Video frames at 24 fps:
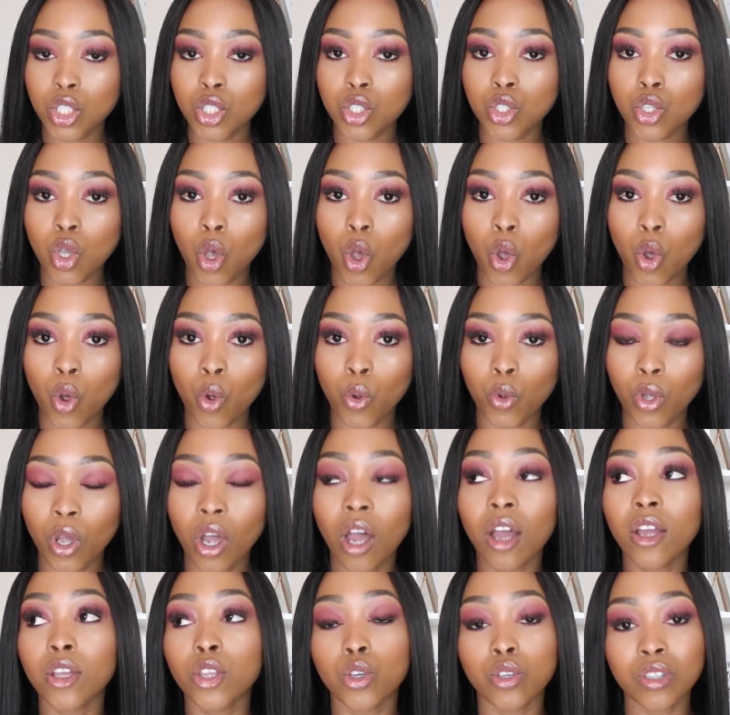
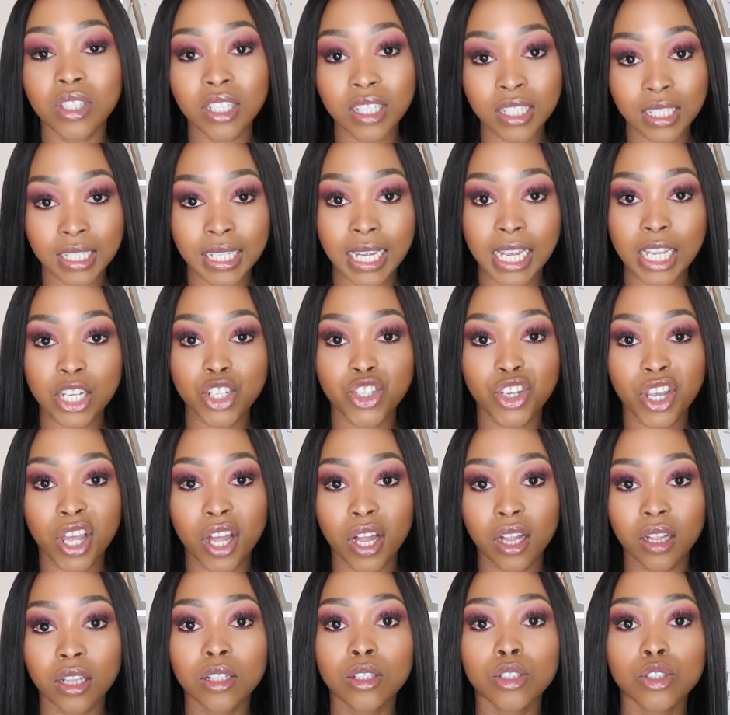so using
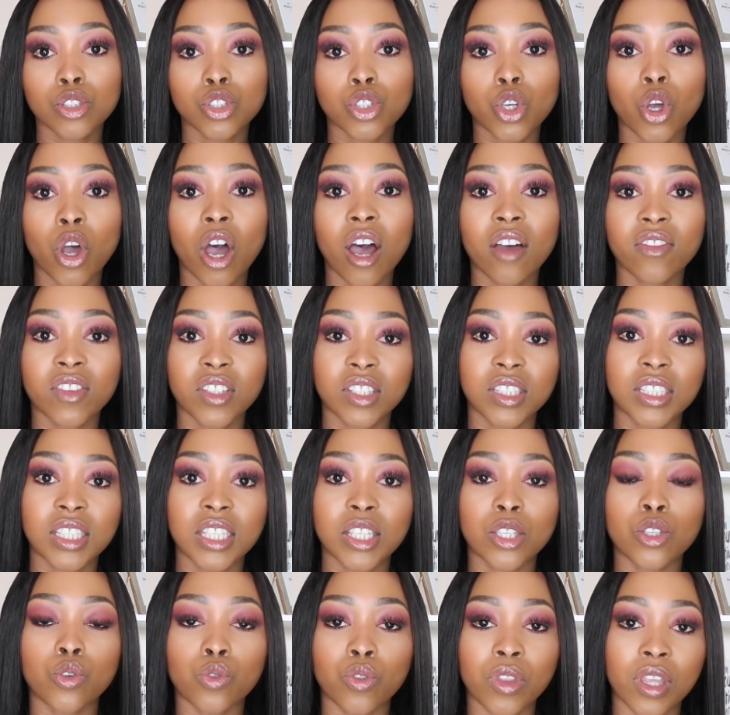DHL. So obviously
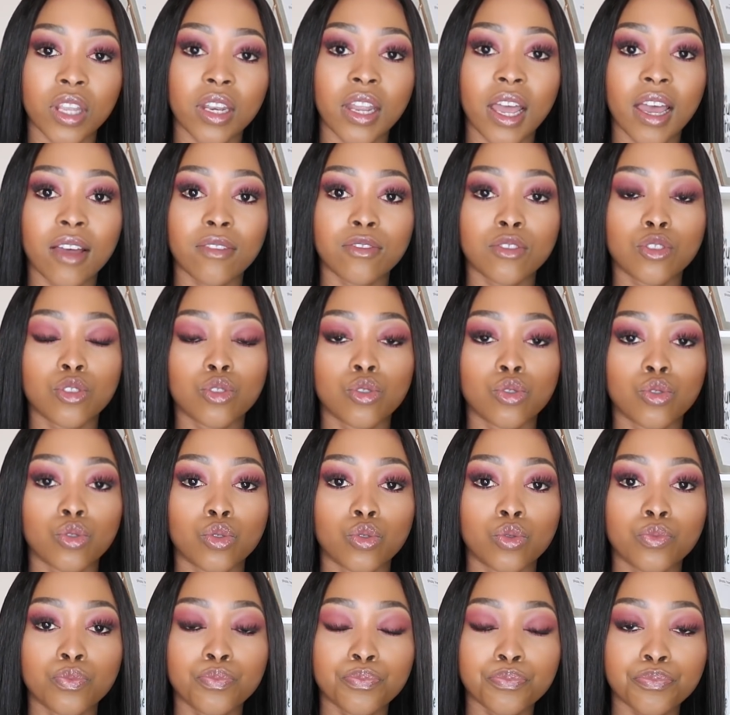you then have
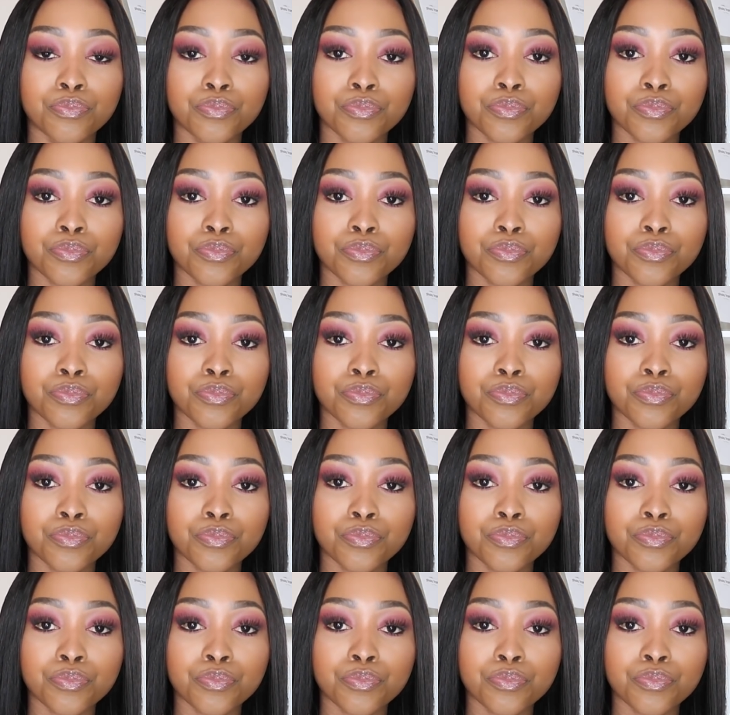to